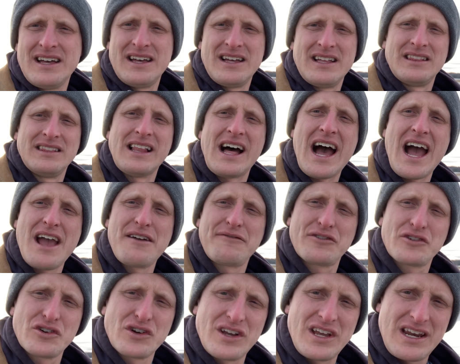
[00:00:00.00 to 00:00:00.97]
live
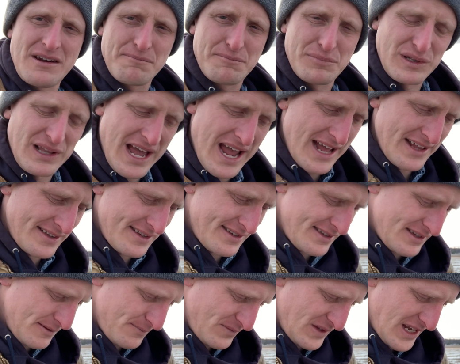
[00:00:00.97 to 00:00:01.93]
green
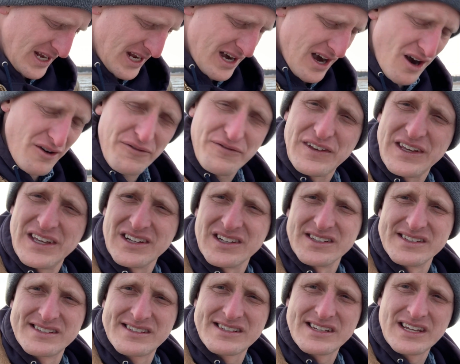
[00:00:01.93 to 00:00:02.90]
plants in our
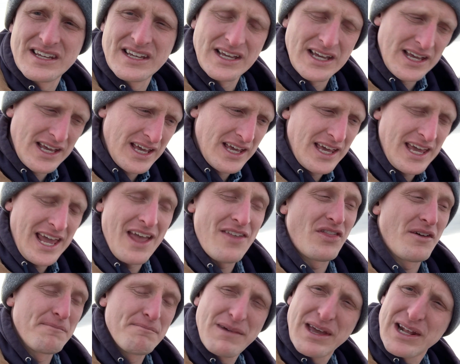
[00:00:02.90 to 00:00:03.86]
fields in
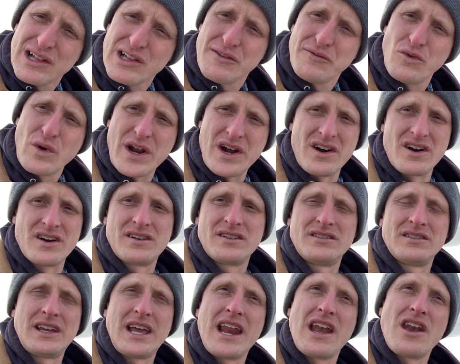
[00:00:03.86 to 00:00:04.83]
the middle of winter,
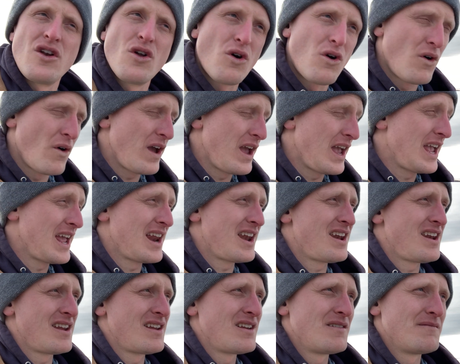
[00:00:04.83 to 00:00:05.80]

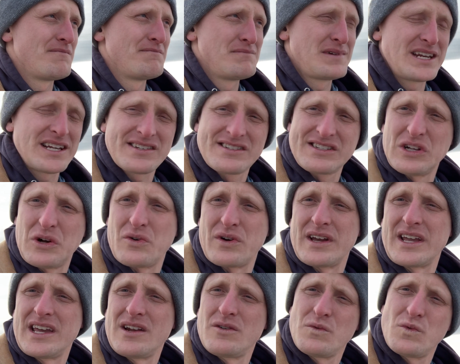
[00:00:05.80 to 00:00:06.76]
in Minnesota,
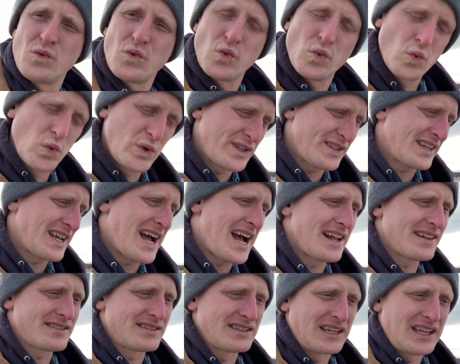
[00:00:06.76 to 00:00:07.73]
in
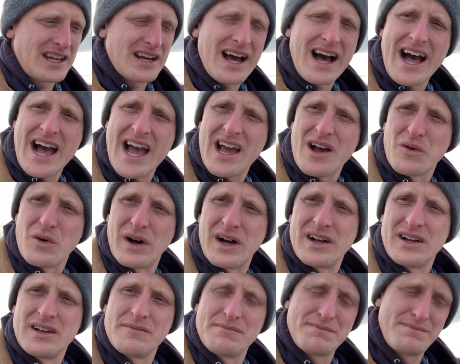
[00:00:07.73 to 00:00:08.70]
Wisconsin, in Iowa,
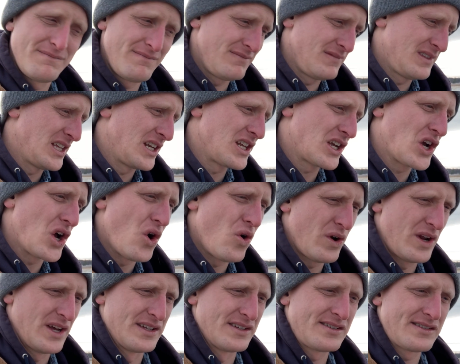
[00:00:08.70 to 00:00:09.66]
the
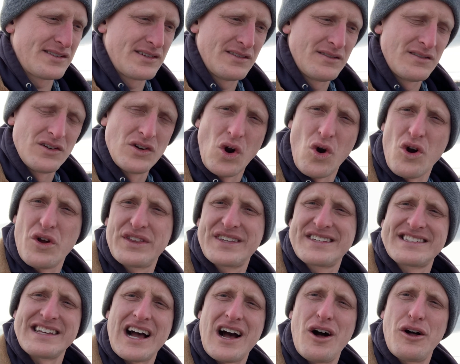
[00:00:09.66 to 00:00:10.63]
Dakotas, north,
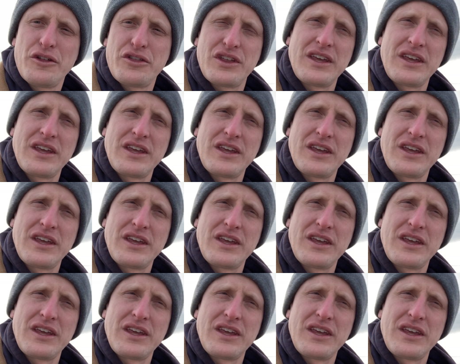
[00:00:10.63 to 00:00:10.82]
south,